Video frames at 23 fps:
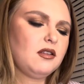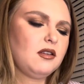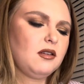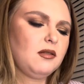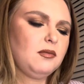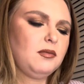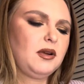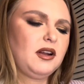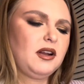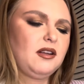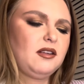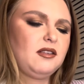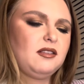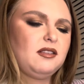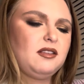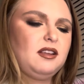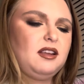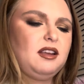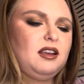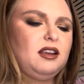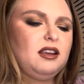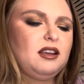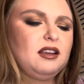
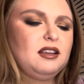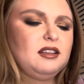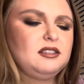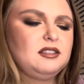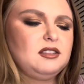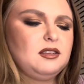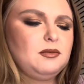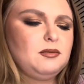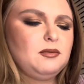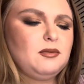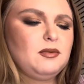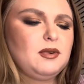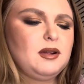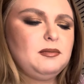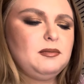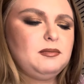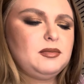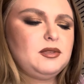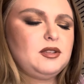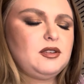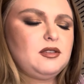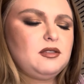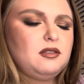apparently, because it
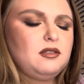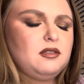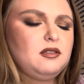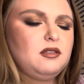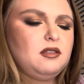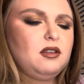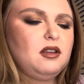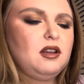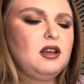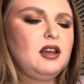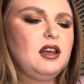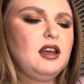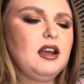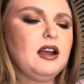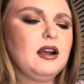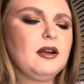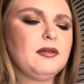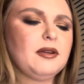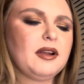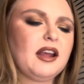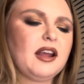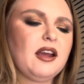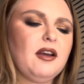ripped. Here
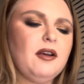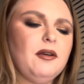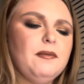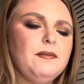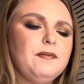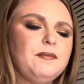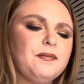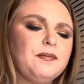we go.